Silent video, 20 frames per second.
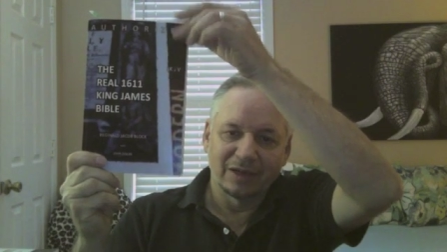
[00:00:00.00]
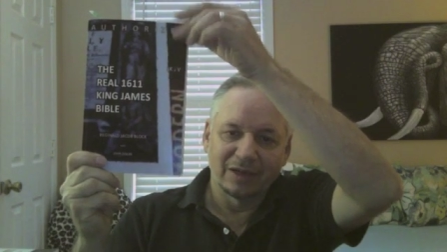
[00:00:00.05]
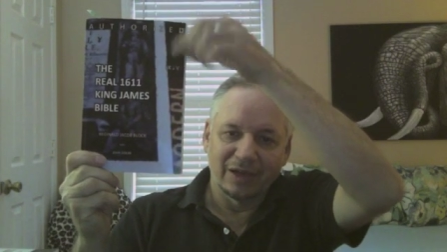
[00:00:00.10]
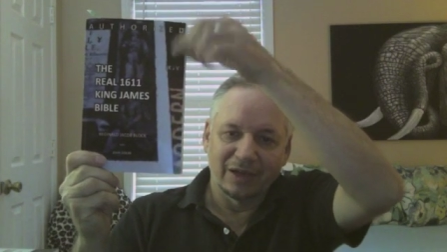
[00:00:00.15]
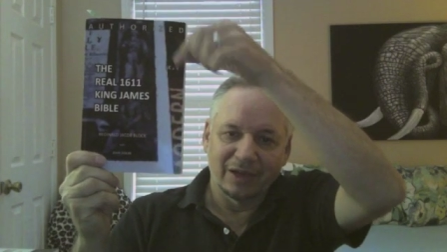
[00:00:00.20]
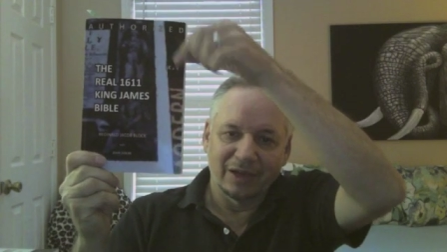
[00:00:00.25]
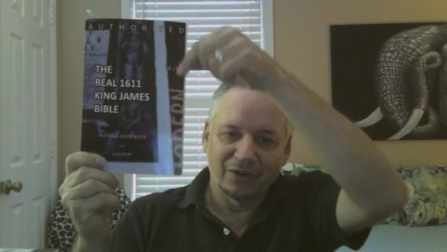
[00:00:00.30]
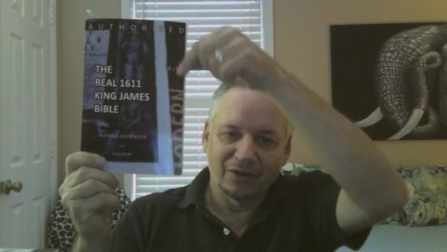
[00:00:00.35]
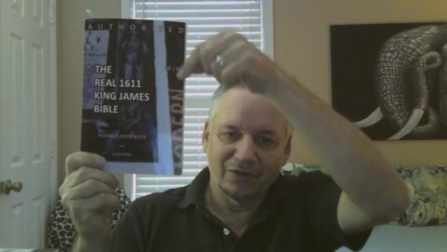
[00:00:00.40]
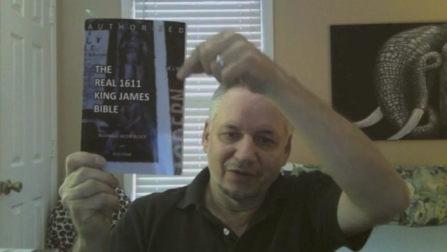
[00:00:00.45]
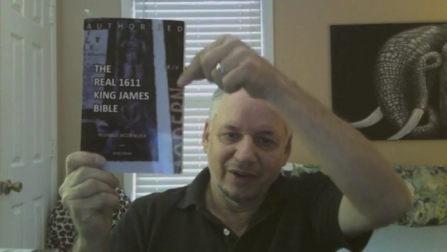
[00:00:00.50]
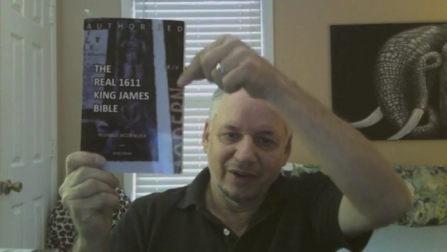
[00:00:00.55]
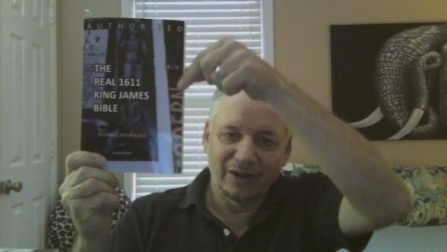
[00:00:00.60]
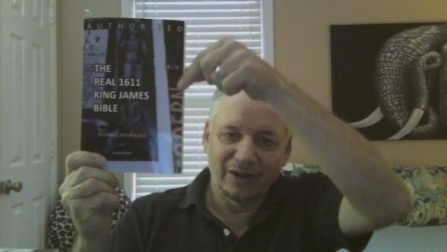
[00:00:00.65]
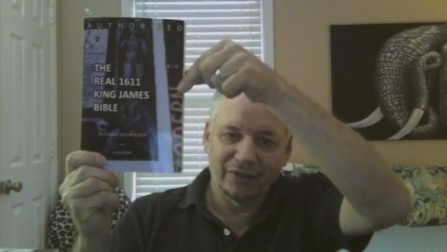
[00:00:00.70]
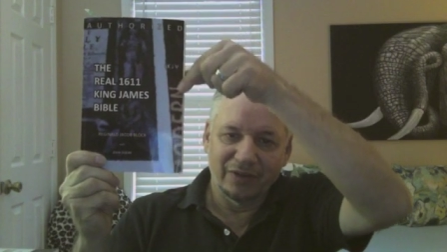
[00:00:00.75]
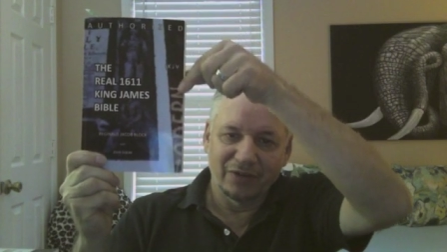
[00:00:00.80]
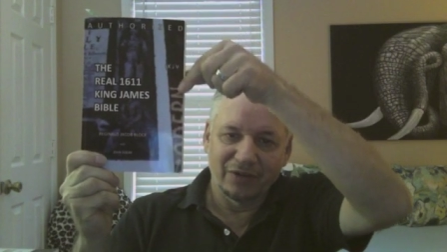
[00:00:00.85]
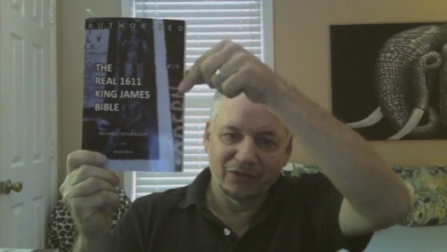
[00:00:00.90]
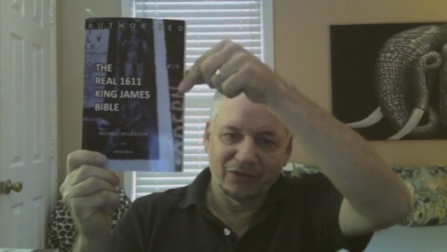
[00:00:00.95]
and over
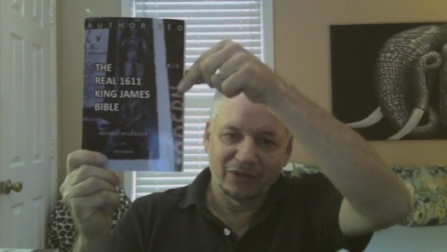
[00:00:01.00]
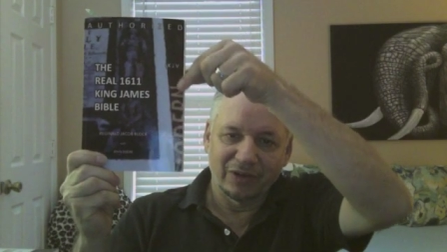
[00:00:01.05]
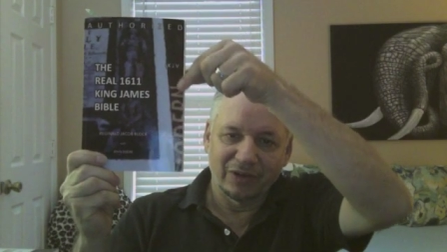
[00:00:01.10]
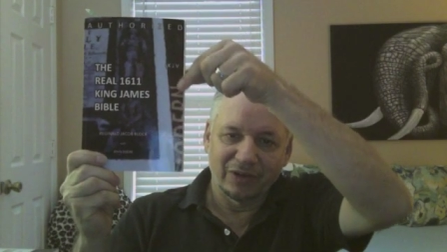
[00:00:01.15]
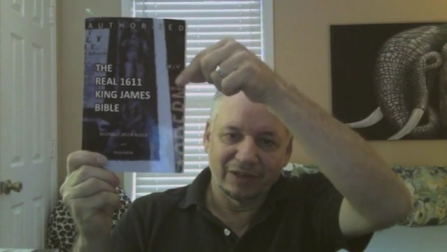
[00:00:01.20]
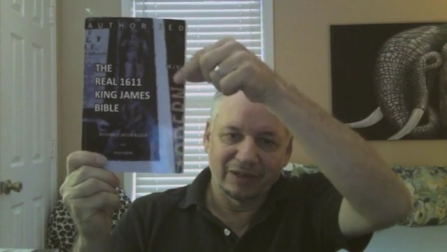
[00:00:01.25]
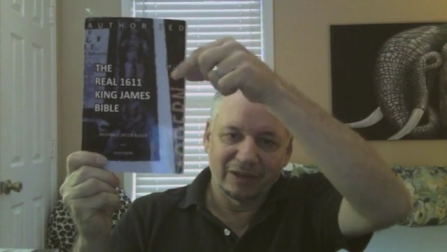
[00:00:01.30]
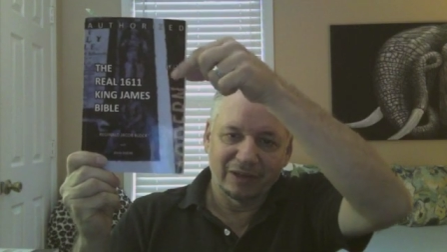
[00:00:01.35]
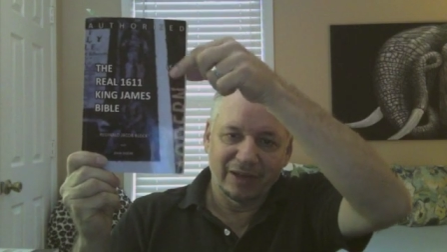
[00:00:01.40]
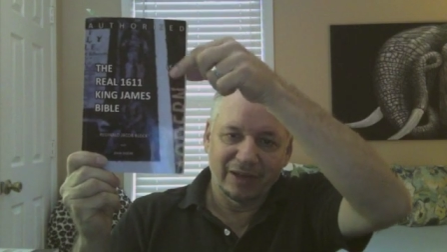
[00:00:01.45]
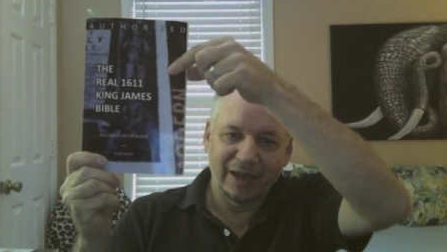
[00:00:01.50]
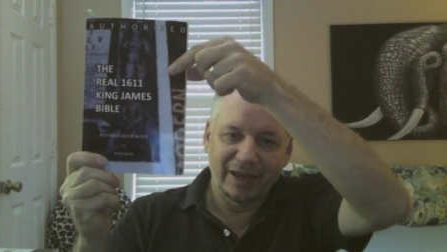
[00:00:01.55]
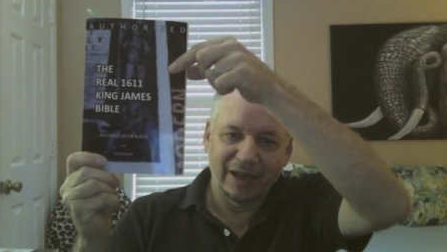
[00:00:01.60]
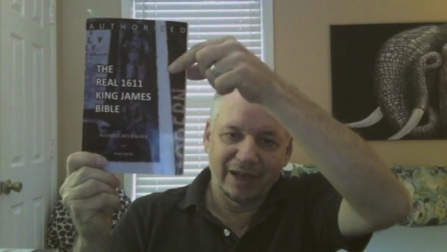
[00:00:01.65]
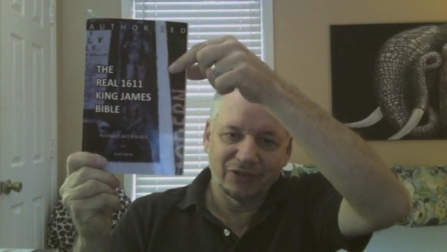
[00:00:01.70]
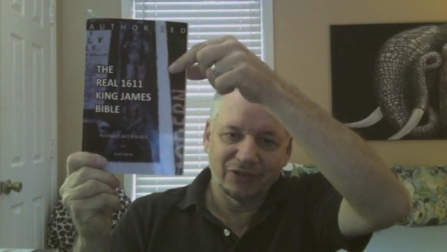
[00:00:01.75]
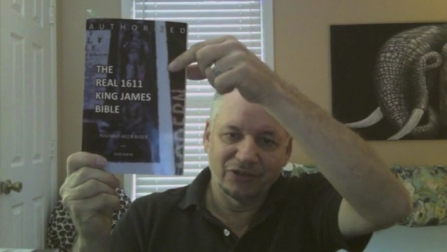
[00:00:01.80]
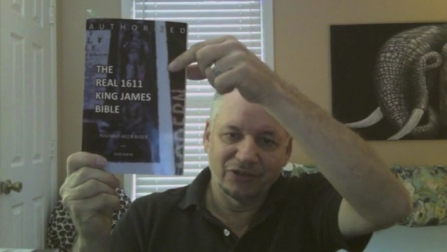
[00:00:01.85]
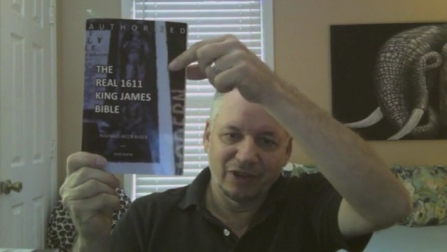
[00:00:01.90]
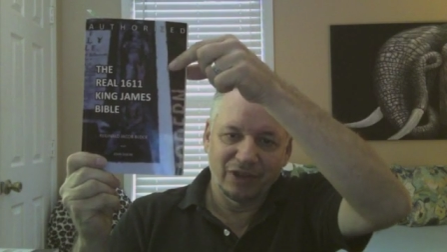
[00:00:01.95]
here, there's a little
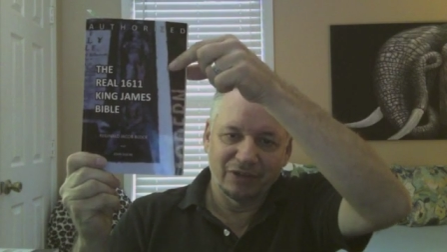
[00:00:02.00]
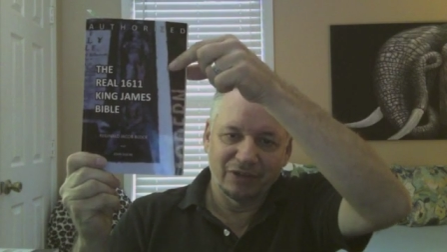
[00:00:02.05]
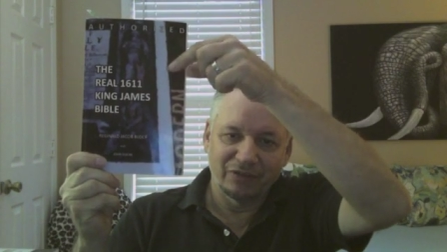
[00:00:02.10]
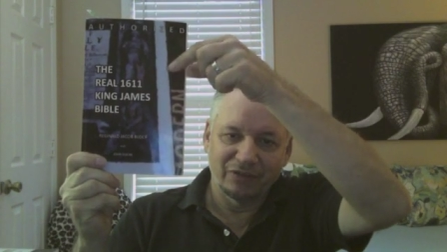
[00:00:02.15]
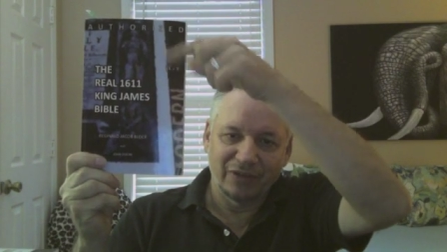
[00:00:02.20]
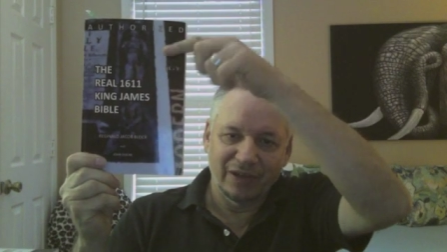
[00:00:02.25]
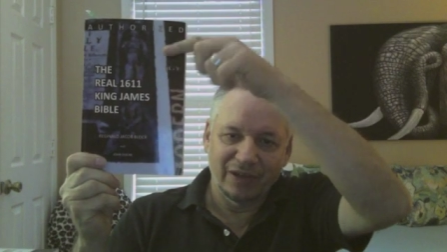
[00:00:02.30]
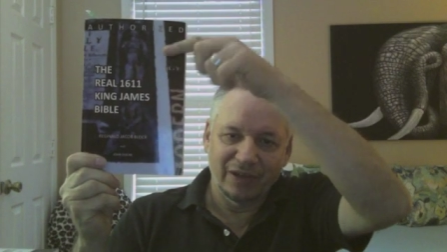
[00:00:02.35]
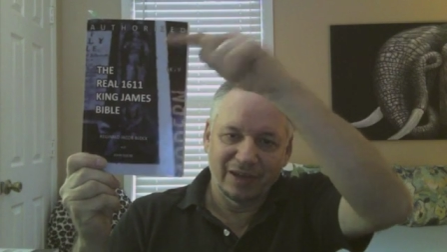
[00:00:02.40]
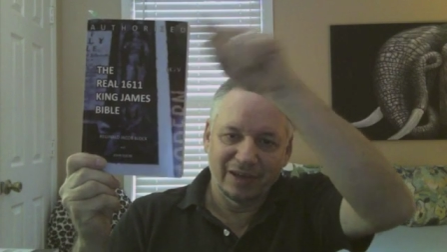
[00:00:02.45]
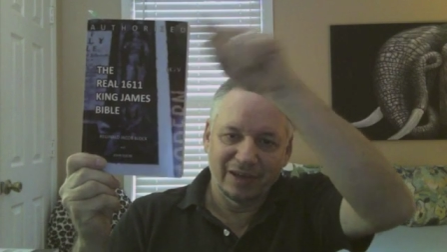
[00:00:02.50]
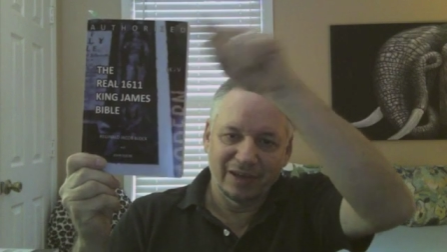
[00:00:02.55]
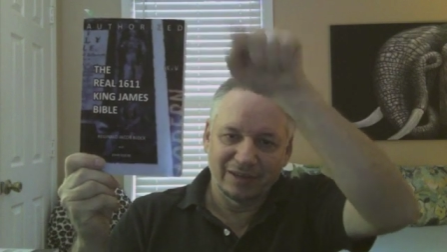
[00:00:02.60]
KJV